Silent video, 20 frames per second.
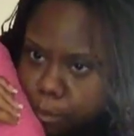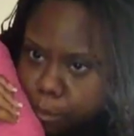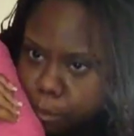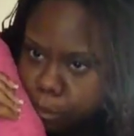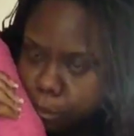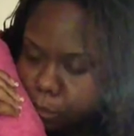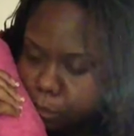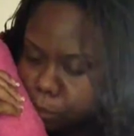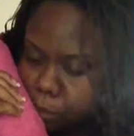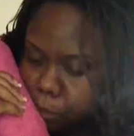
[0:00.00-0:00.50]

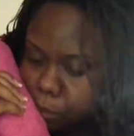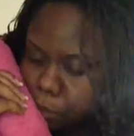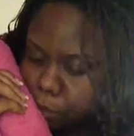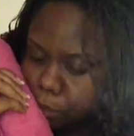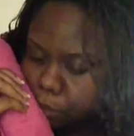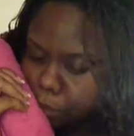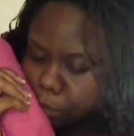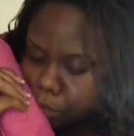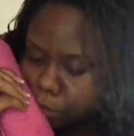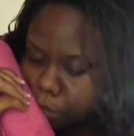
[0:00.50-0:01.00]

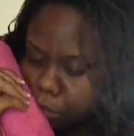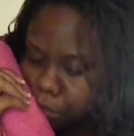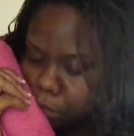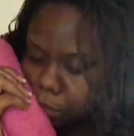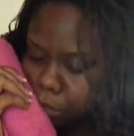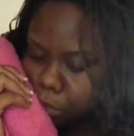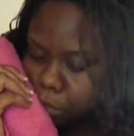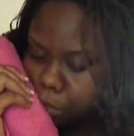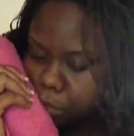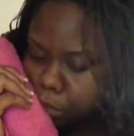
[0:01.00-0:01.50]

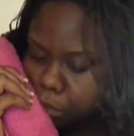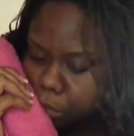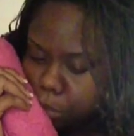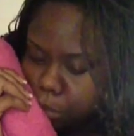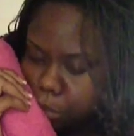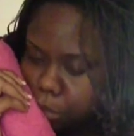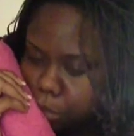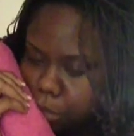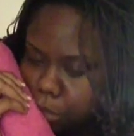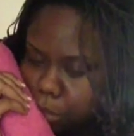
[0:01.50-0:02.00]

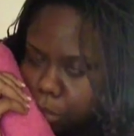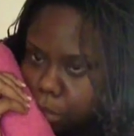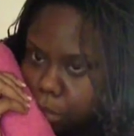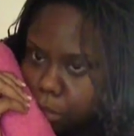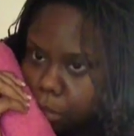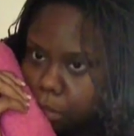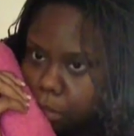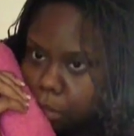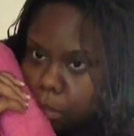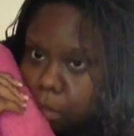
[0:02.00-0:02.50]
[no speech]